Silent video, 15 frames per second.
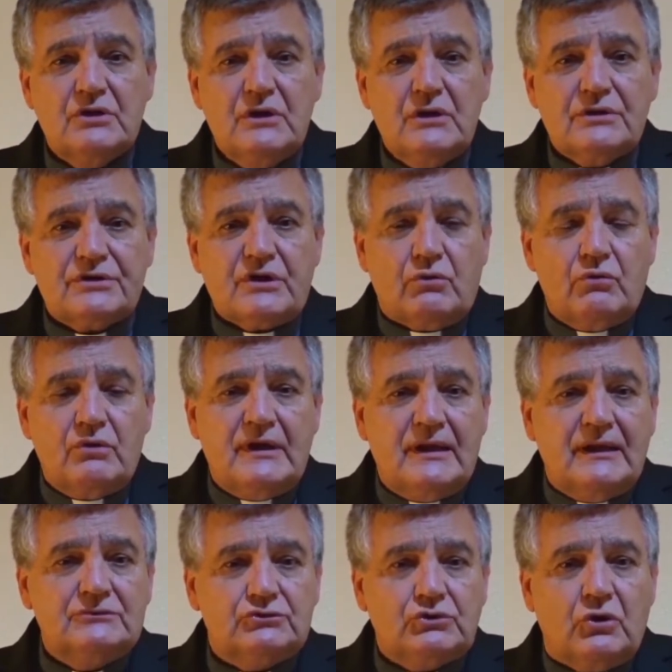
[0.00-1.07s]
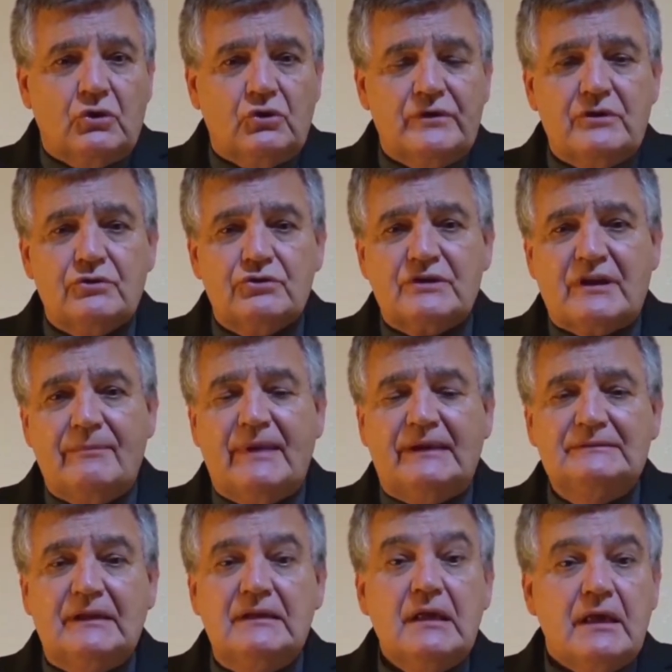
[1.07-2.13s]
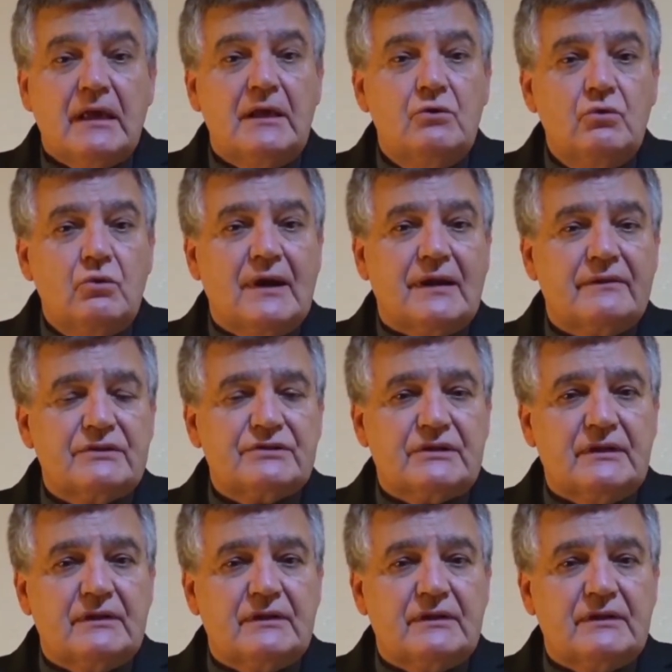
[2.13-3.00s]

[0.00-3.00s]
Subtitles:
according to the whim of those in charge instead of being